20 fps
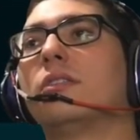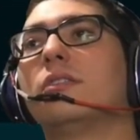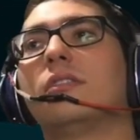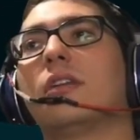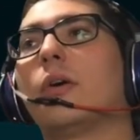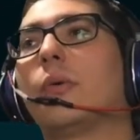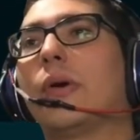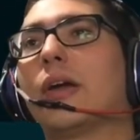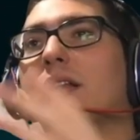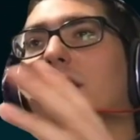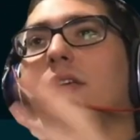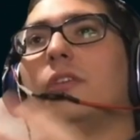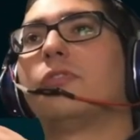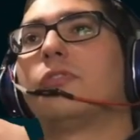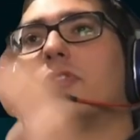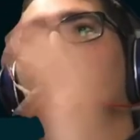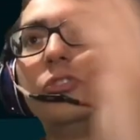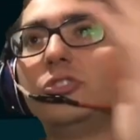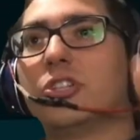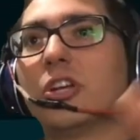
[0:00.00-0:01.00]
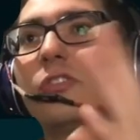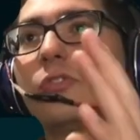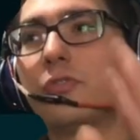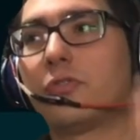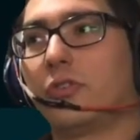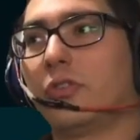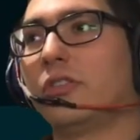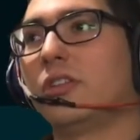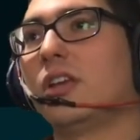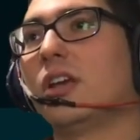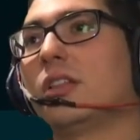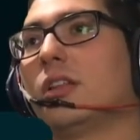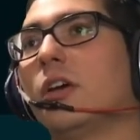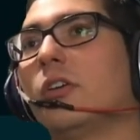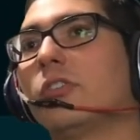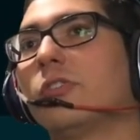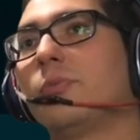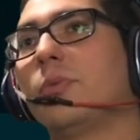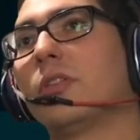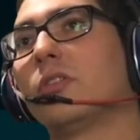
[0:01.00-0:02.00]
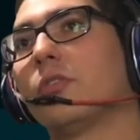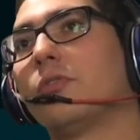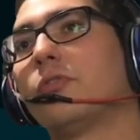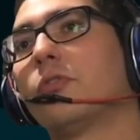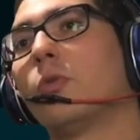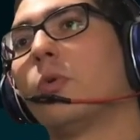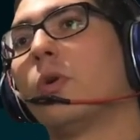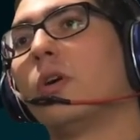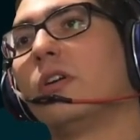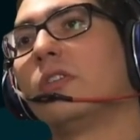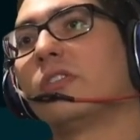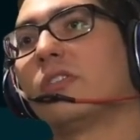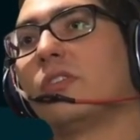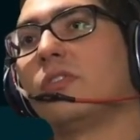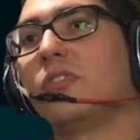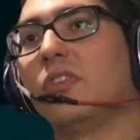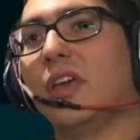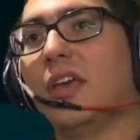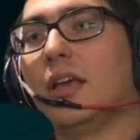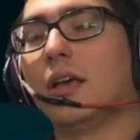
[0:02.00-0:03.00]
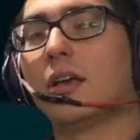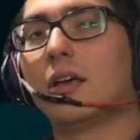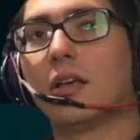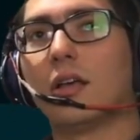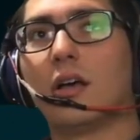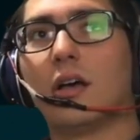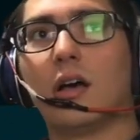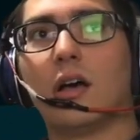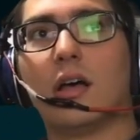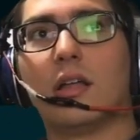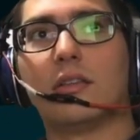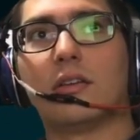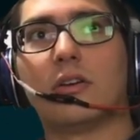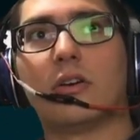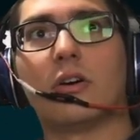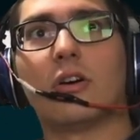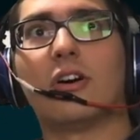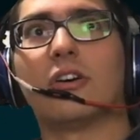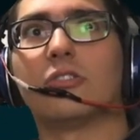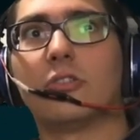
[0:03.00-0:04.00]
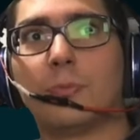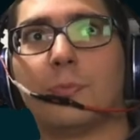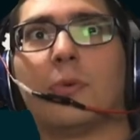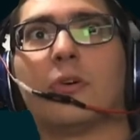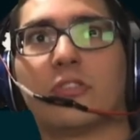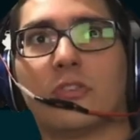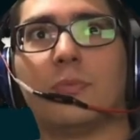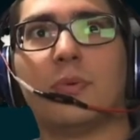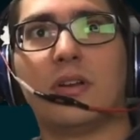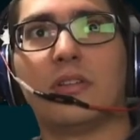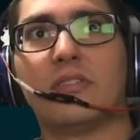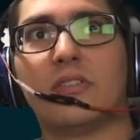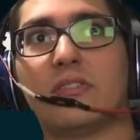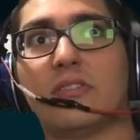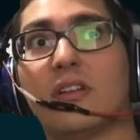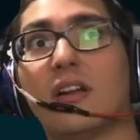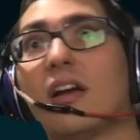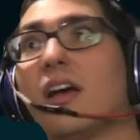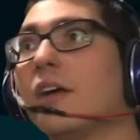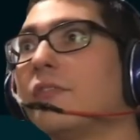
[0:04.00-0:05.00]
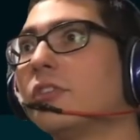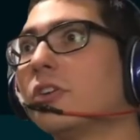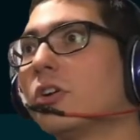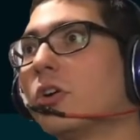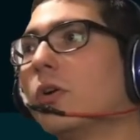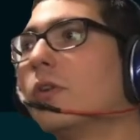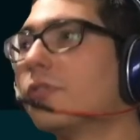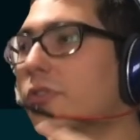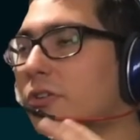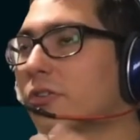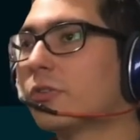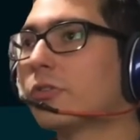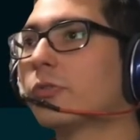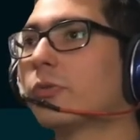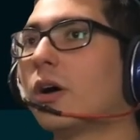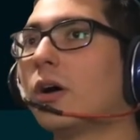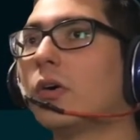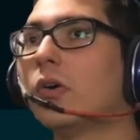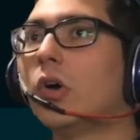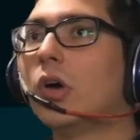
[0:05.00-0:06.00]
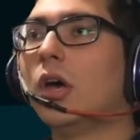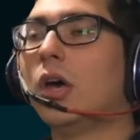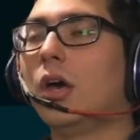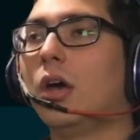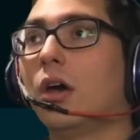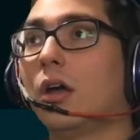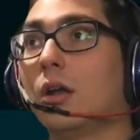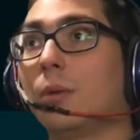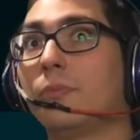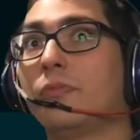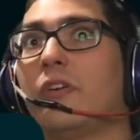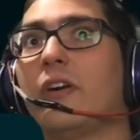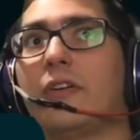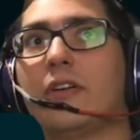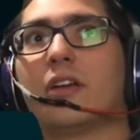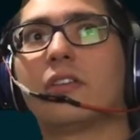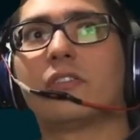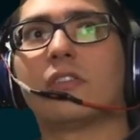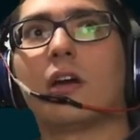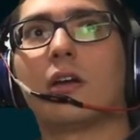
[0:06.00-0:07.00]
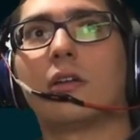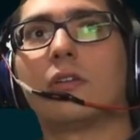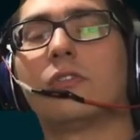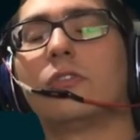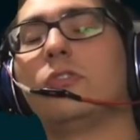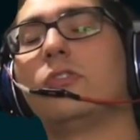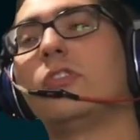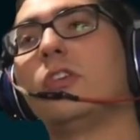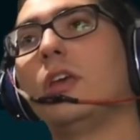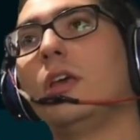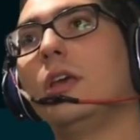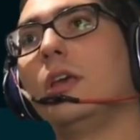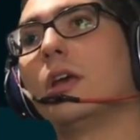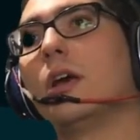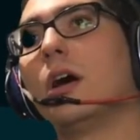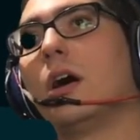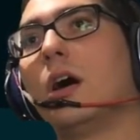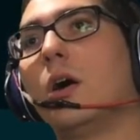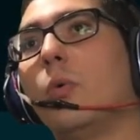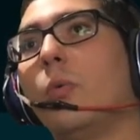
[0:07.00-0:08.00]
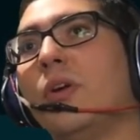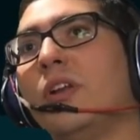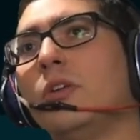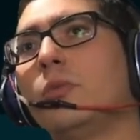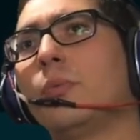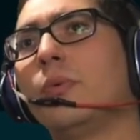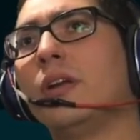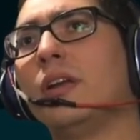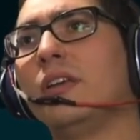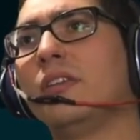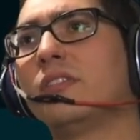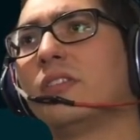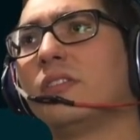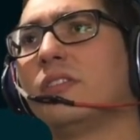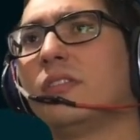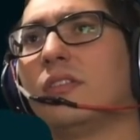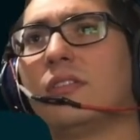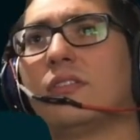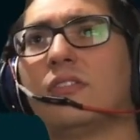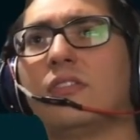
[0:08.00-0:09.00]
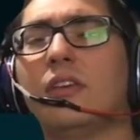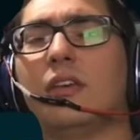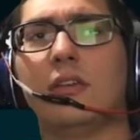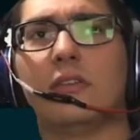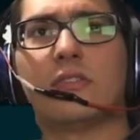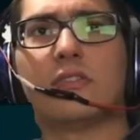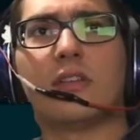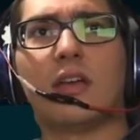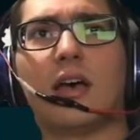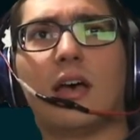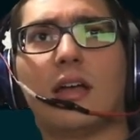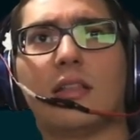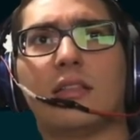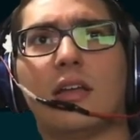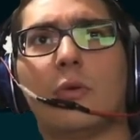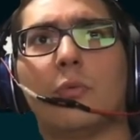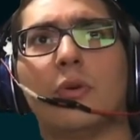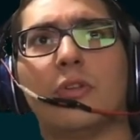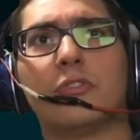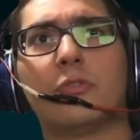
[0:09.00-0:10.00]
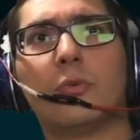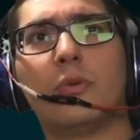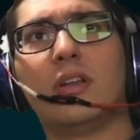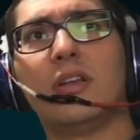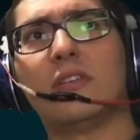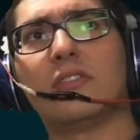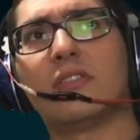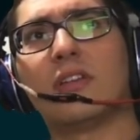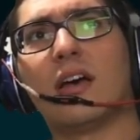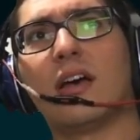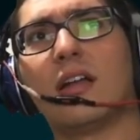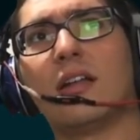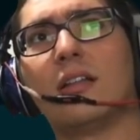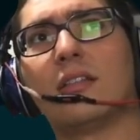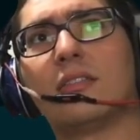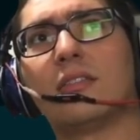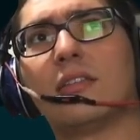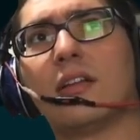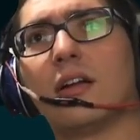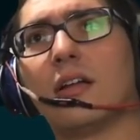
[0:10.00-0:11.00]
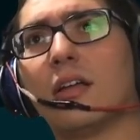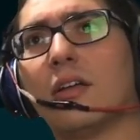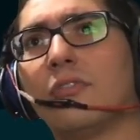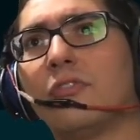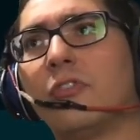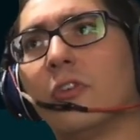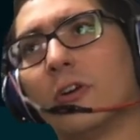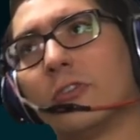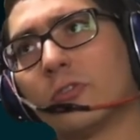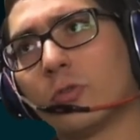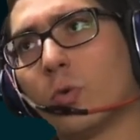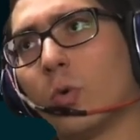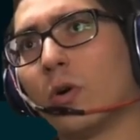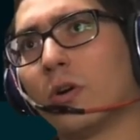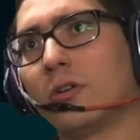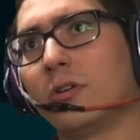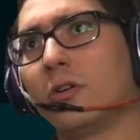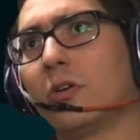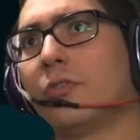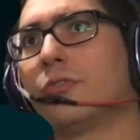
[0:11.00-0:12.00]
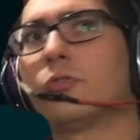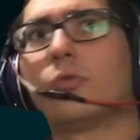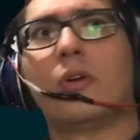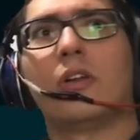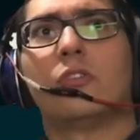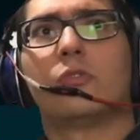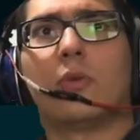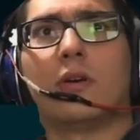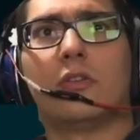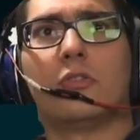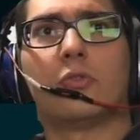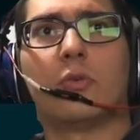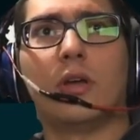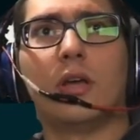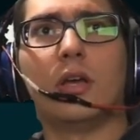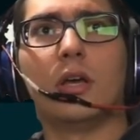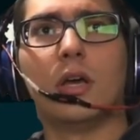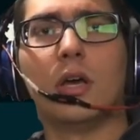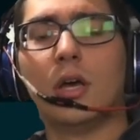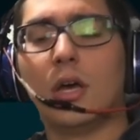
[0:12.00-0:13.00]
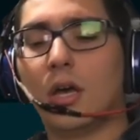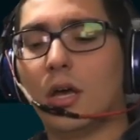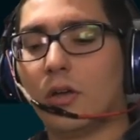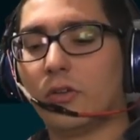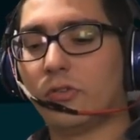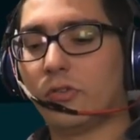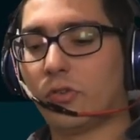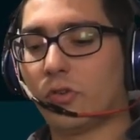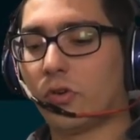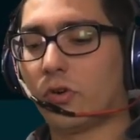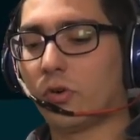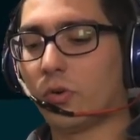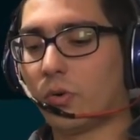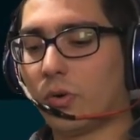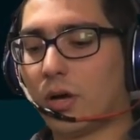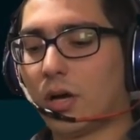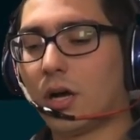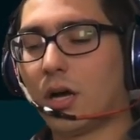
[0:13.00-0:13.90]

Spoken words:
directly just from the announcement. Of course, I think there are other possibilities that I haven't covered as well, and I'm very excited to see when it releases. It seems that they want to release that at the first quarter of 2023, so